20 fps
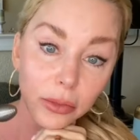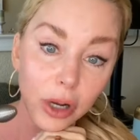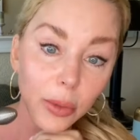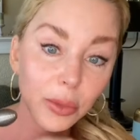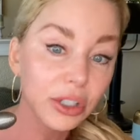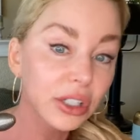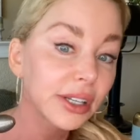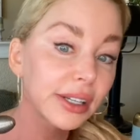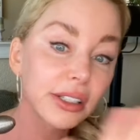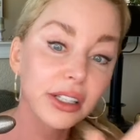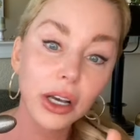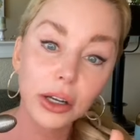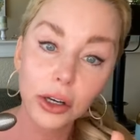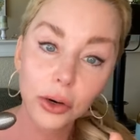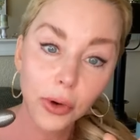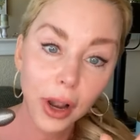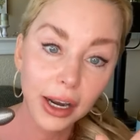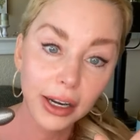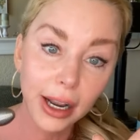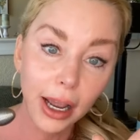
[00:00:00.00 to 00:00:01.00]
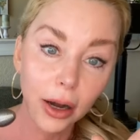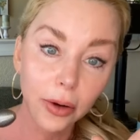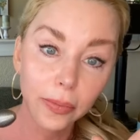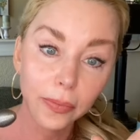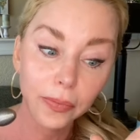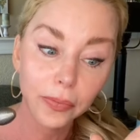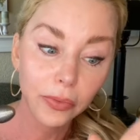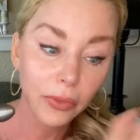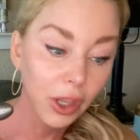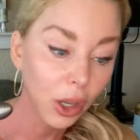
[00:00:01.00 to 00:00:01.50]
I'm just going to tell you right now.
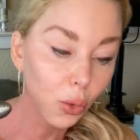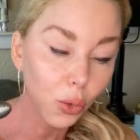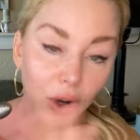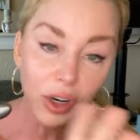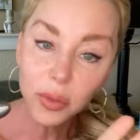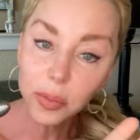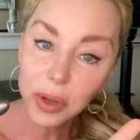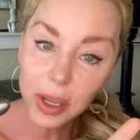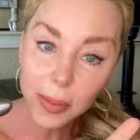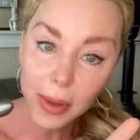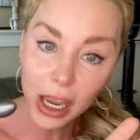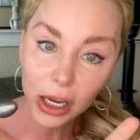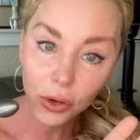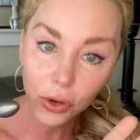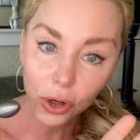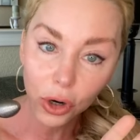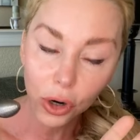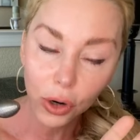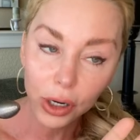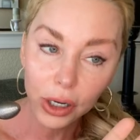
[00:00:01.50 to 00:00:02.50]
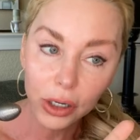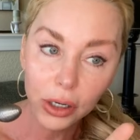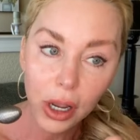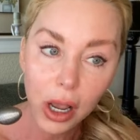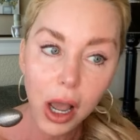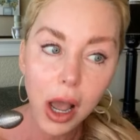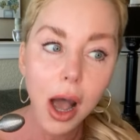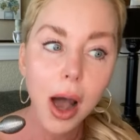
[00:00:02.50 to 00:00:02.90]
It wouldn't be microcurrent.